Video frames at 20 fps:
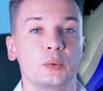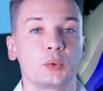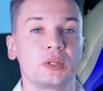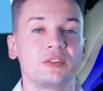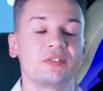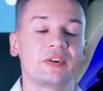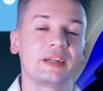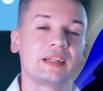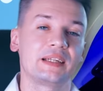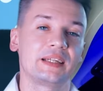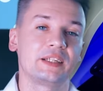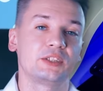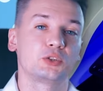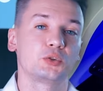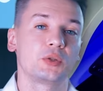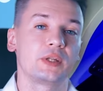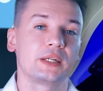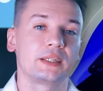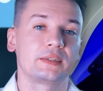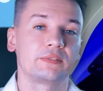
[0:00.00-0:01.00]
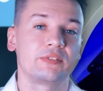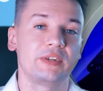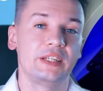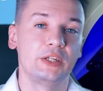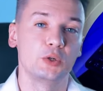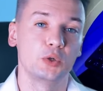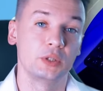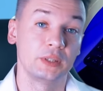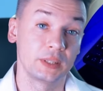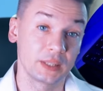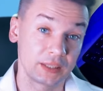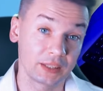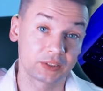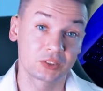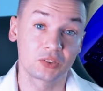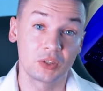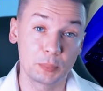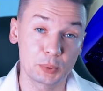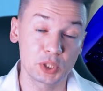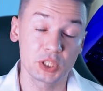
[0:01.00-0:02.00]
You can find link to that video in the
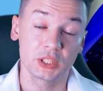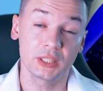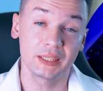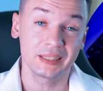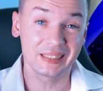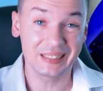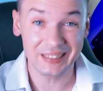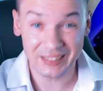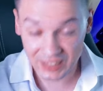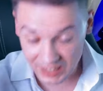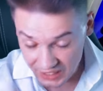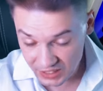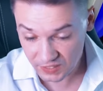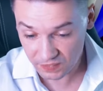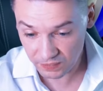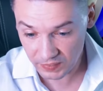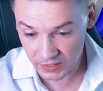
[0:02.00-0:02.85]
description under this